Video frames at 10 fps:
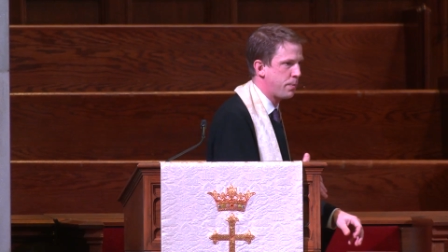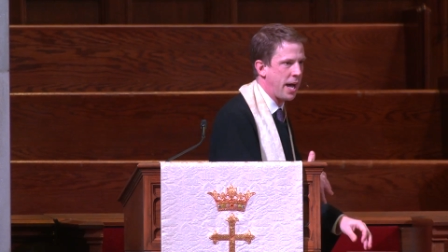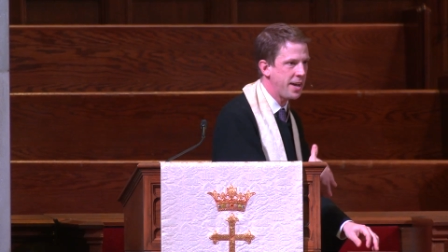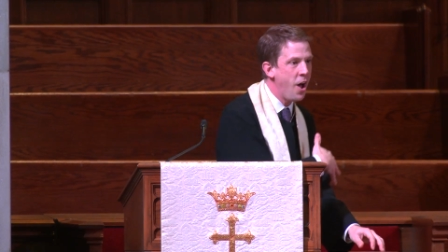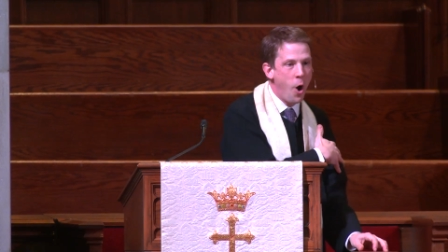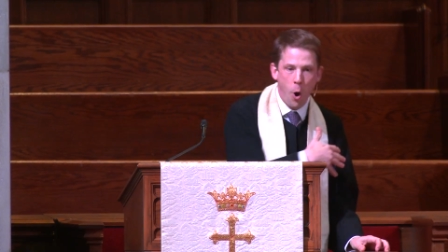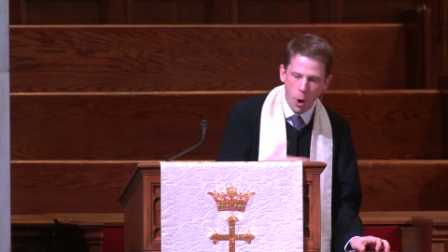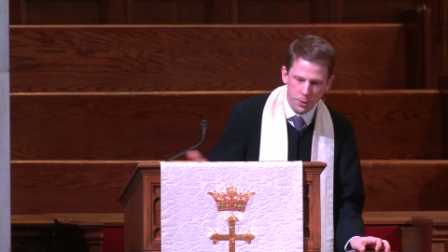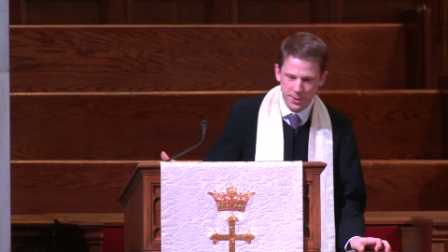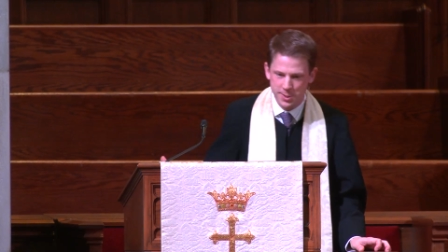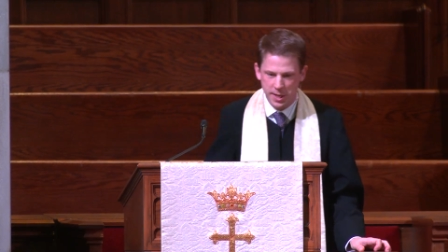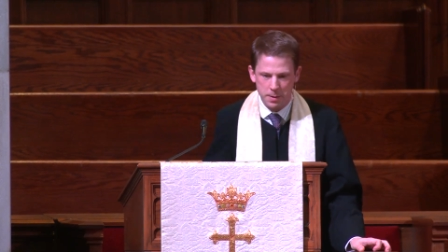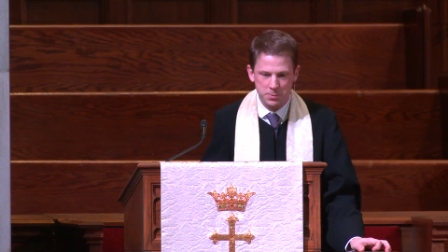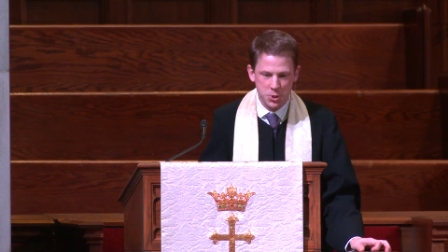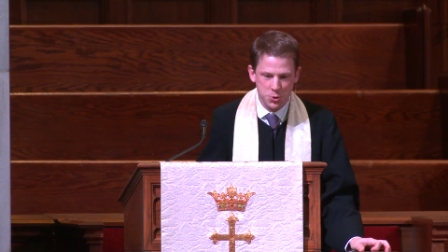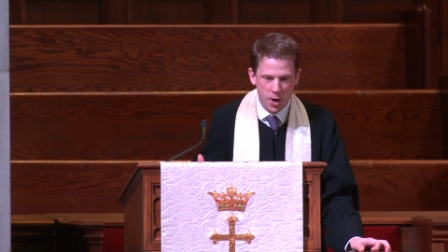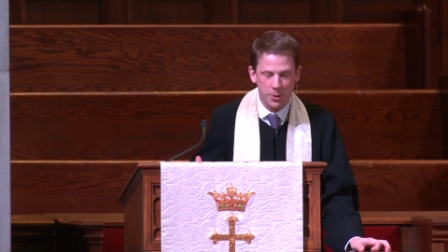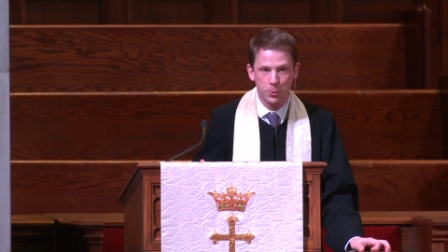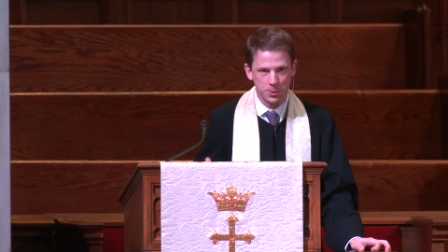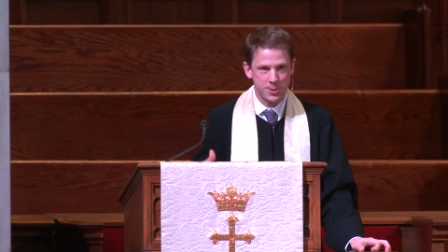by all the same
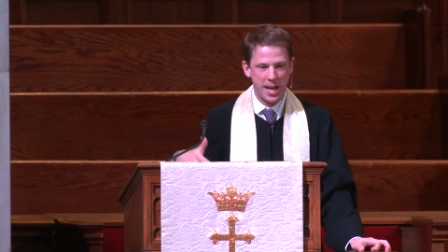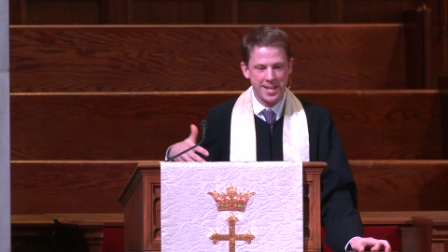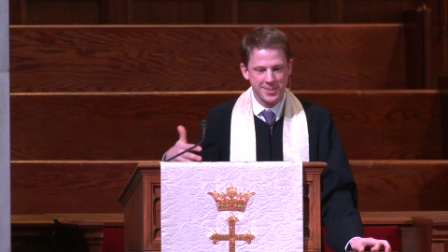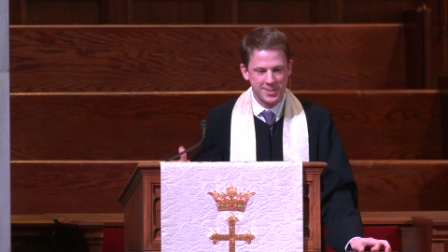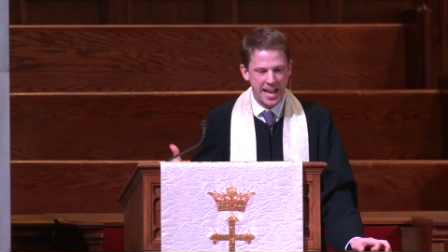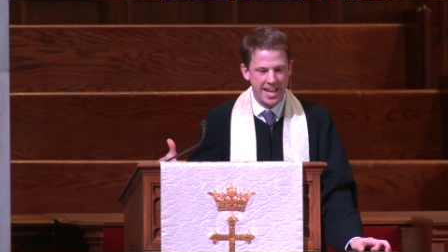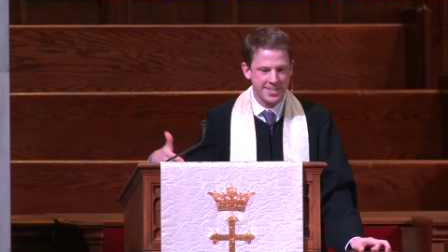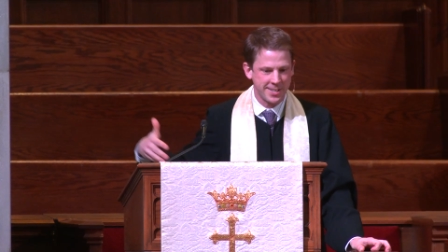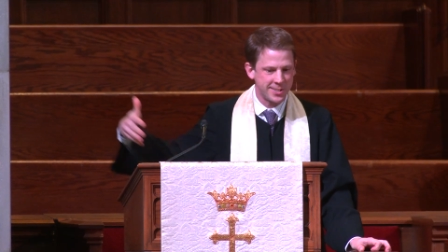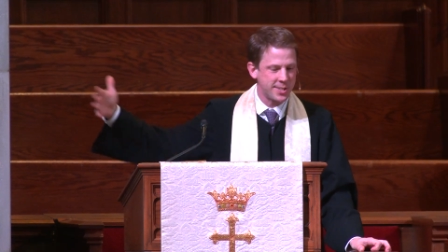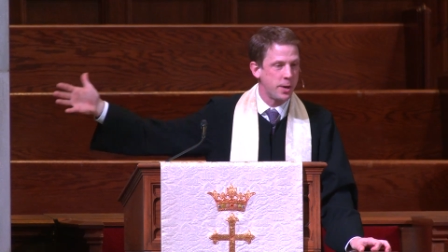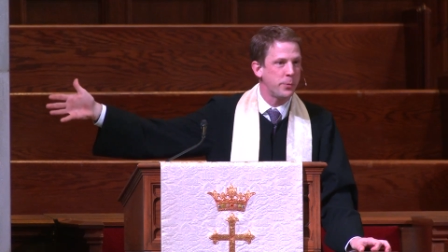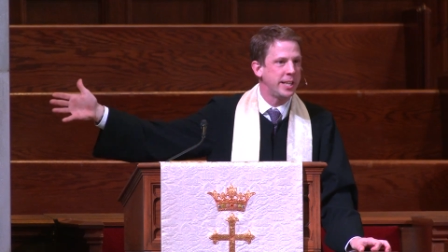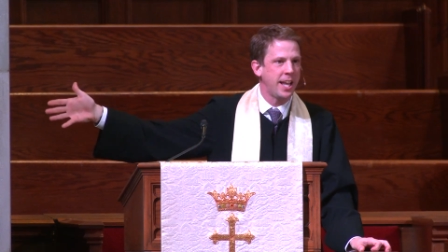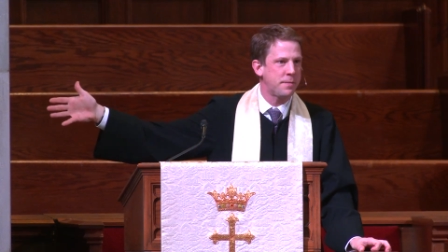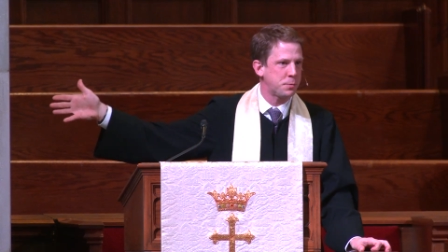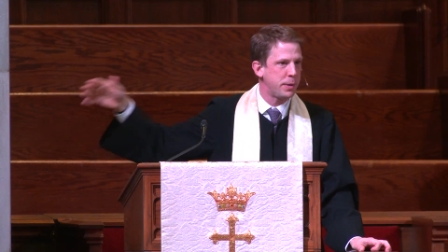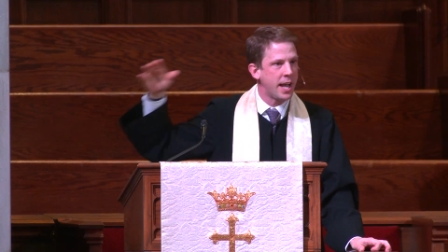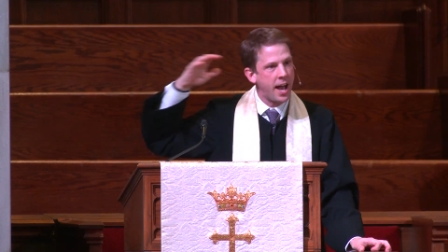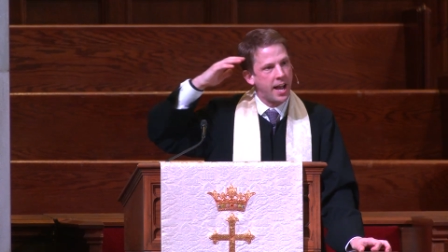struggles and sadness that we left
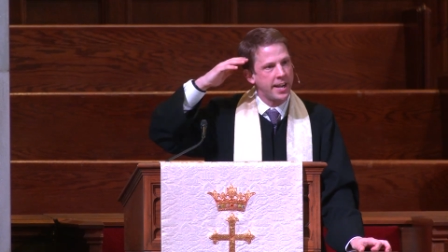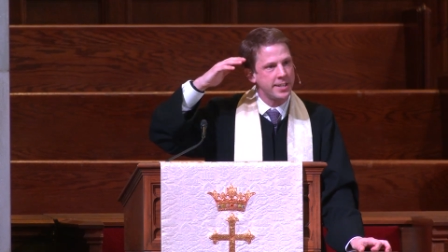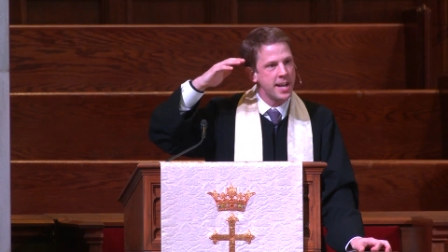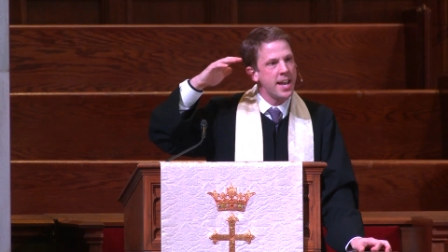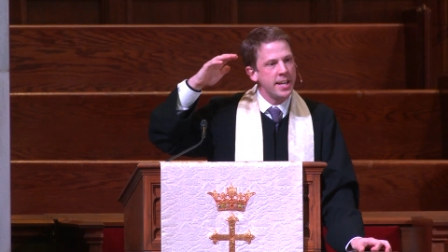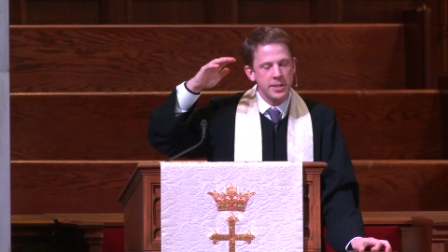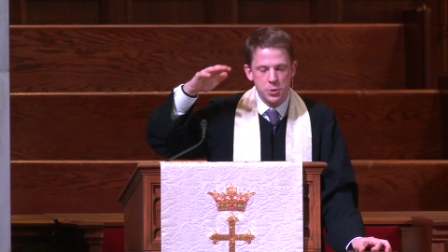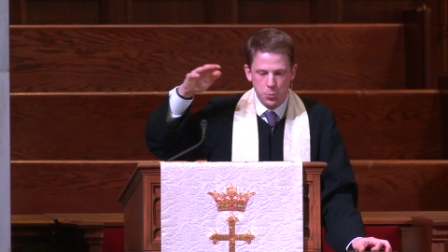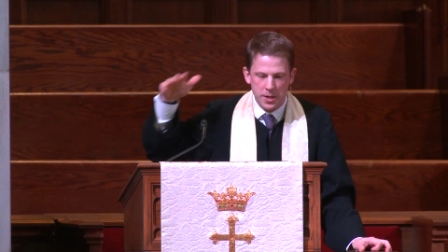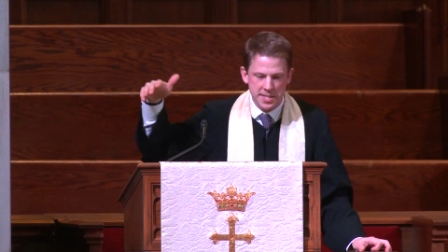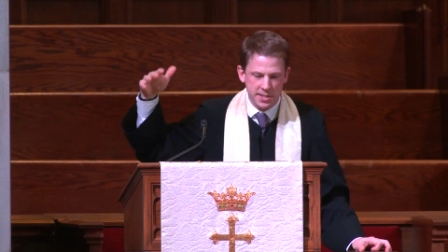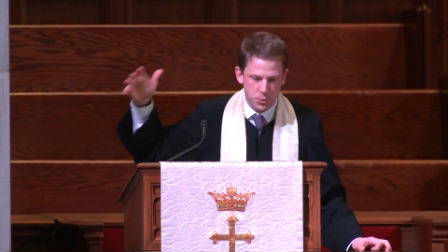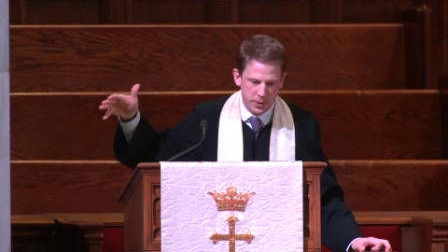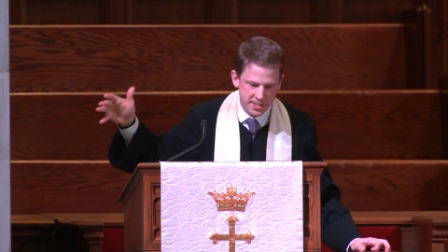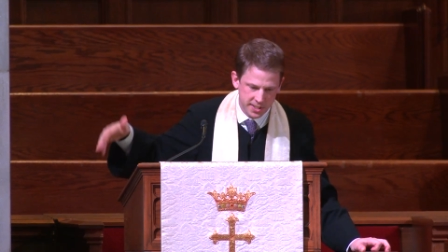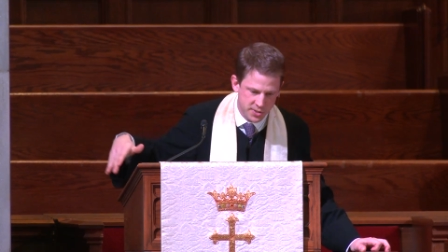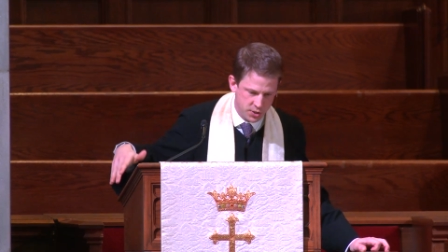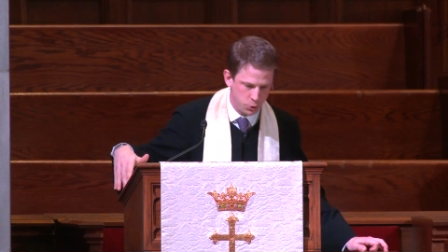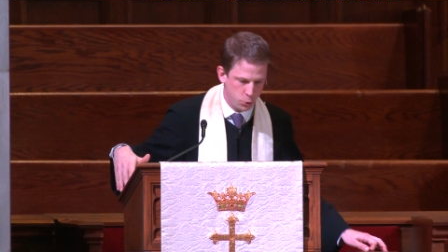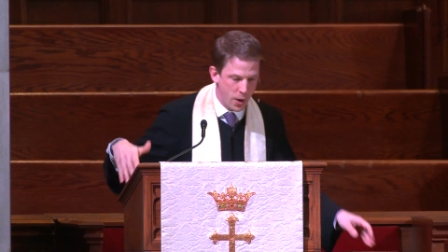behind in
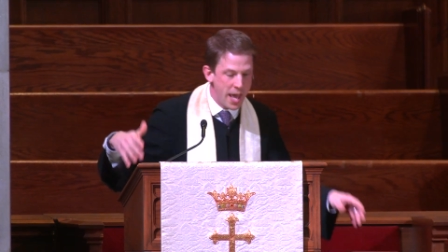2022.